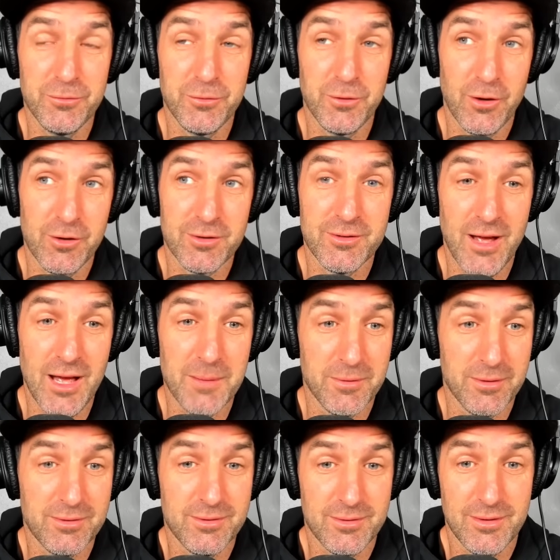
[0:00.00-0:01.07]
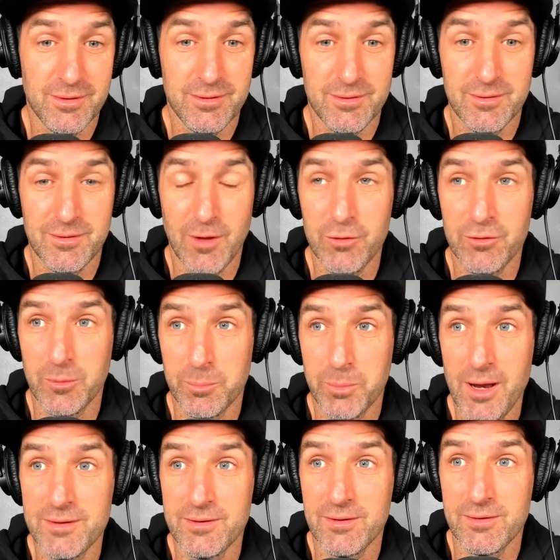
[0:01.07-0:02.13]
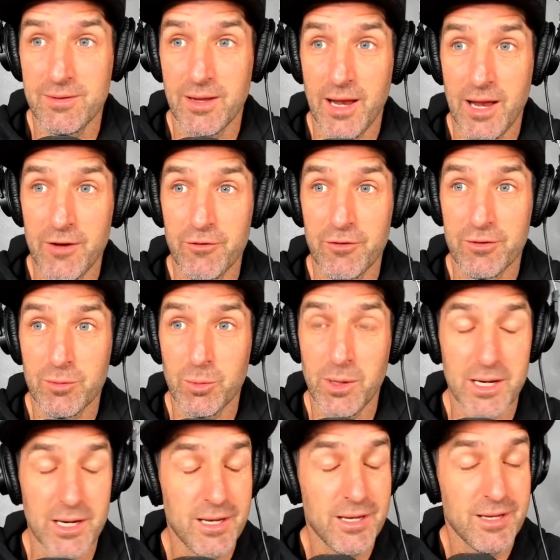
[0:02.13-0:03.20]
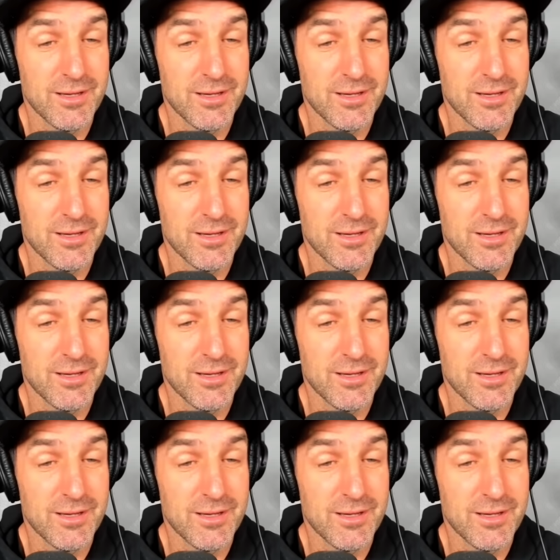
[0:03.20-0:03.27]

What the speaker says: for a long time. It's no surprise he's done 120.